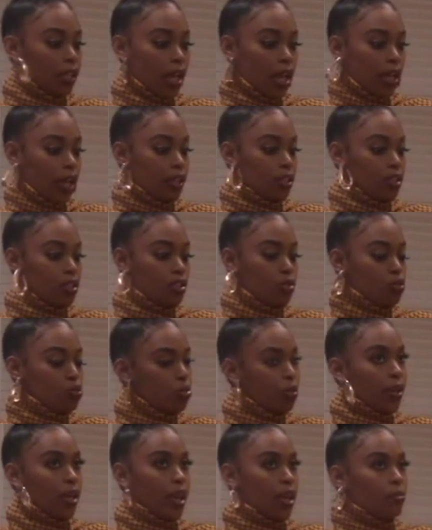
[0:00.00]
like,
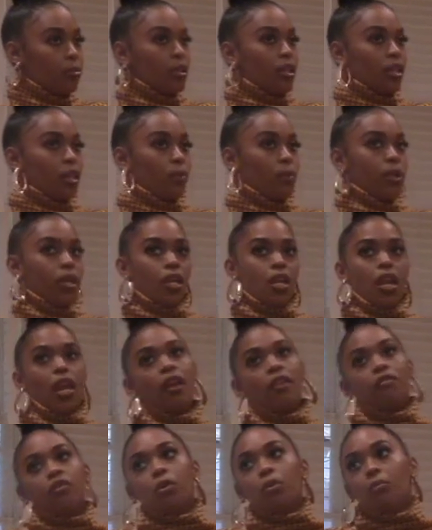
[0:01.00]
super happy that we can
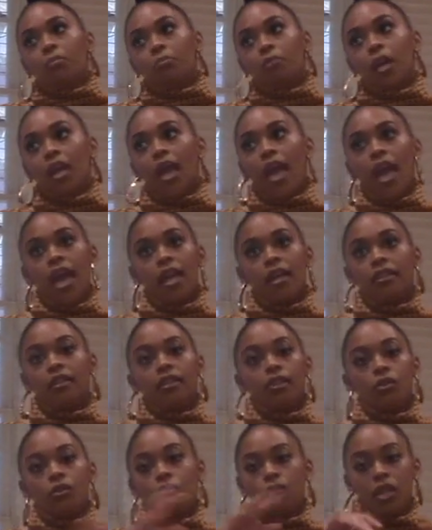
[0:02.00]
have him add
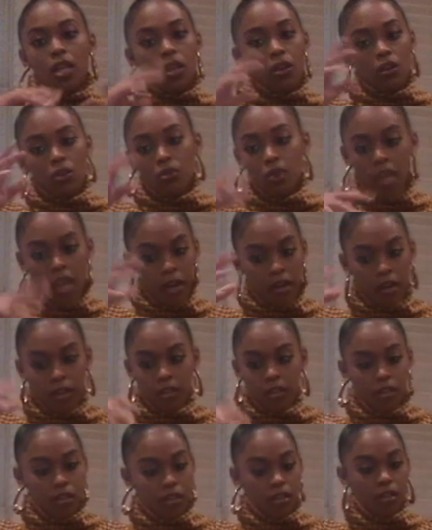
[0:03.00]
the Odell
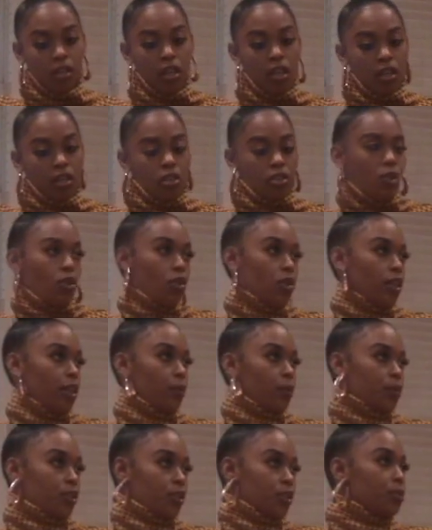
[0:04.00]
character to all
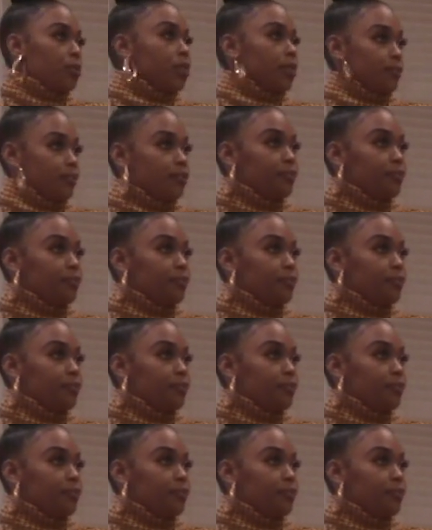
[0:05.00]
that we're doing.